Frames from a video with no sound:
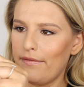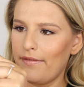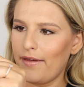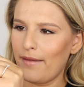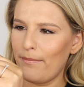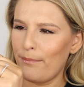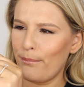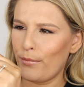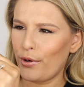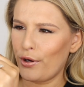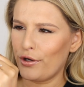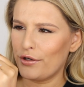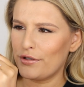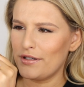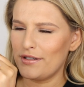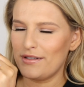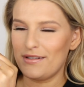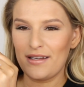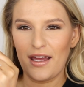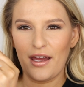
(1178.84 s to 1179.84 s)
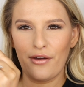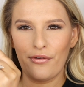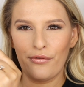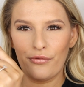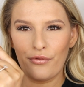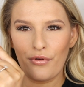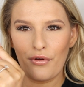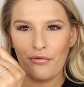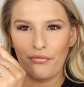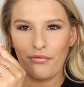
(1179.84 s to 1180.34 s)
I marked
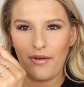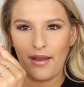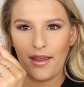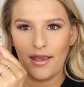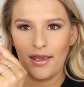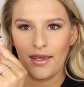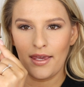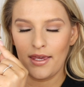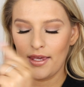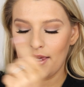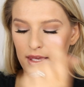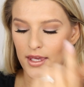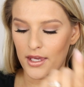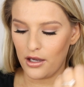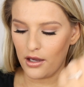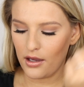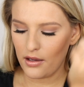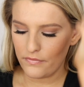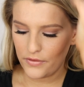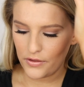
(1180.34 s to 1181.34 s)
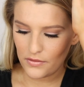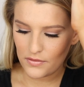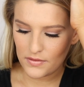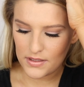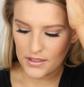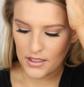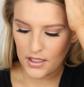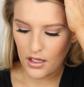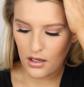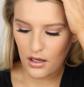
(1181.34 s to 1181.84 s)
down right here. I've
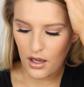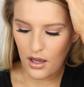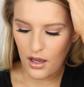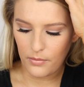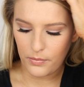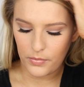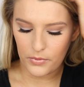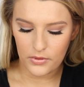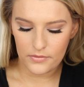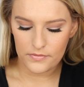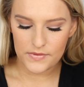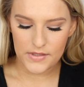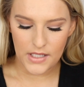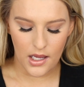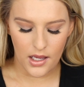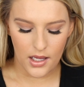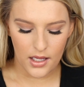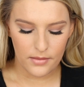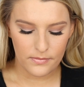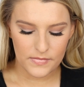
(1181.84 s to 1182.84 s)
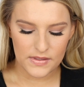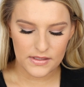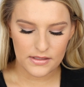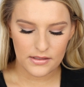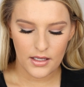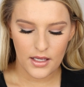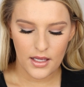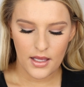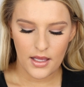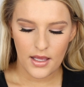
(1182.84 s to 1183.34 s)
used it a couple of times.
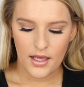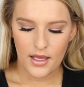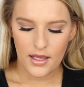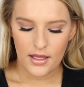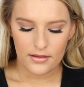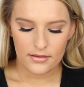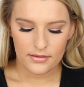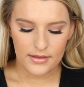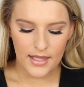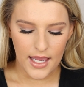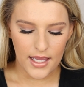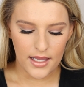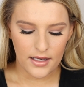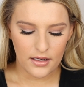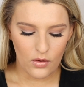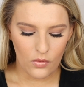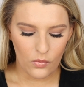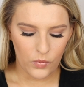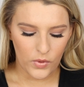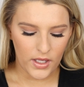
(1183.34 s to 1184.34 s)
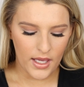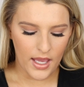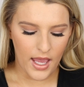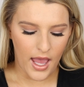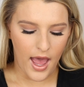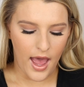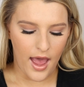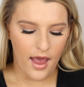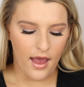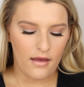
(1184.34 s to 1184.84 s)
Then we
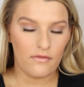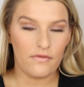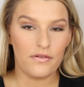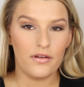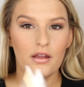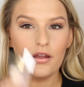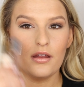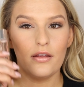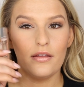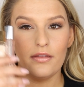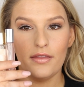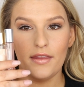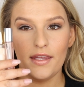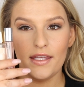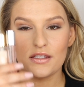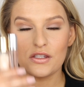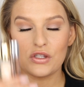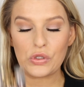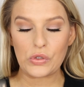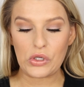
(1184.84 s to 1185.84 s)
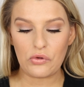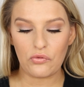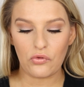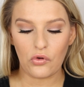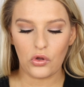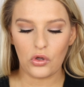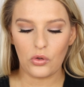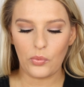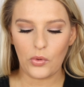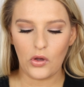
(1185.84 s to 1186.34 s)
have these three
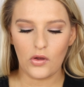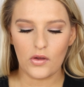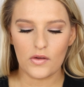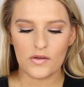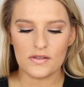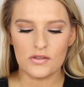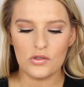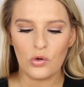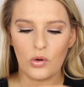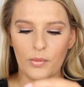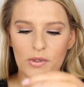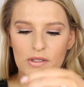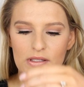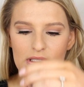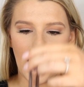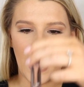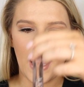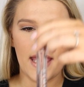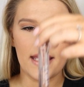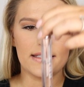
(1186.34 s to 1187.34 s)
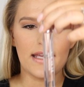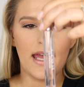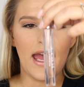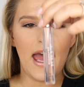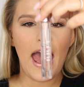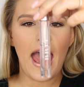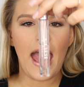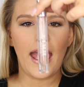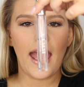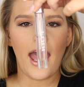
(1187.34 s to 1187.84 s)
roller balls, normal size.
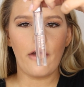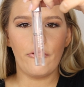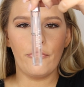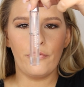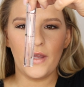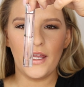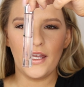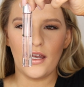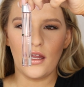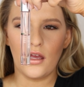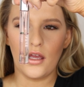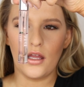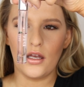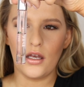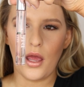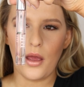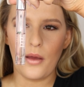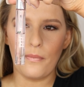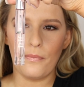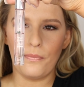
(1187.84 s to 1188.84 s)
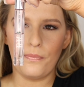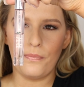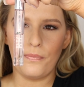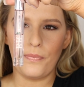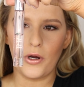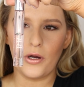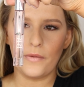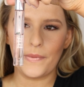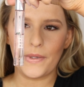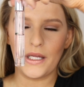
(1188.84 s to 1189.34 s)
Halfway done,
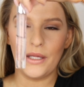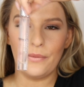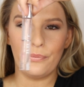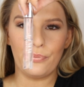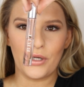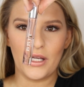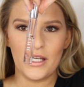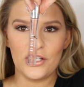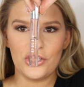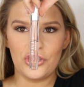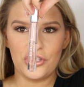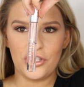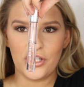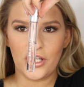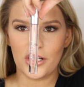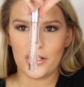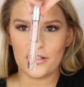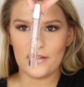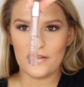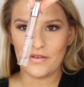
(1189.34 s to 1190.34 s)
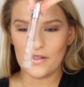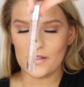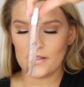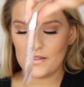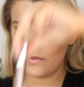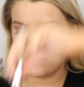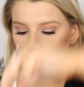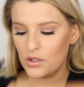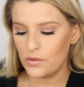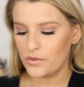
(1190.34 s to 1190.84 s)
Burberry Brit Sheer. So this
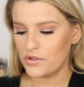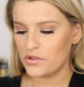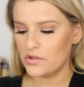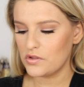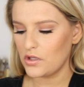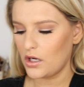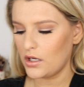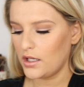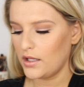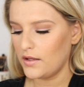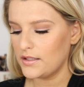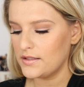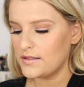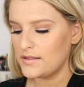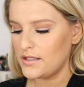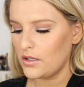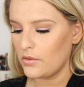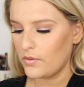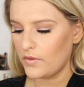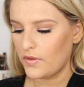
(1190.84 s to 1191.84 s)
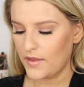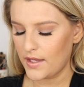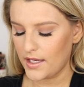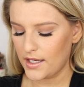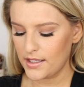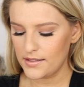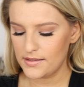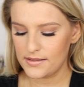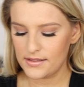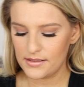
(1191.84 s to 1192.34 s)
is where we're starting this year with
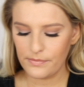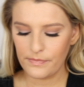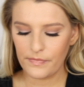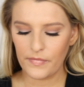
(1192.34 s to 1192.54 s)
this.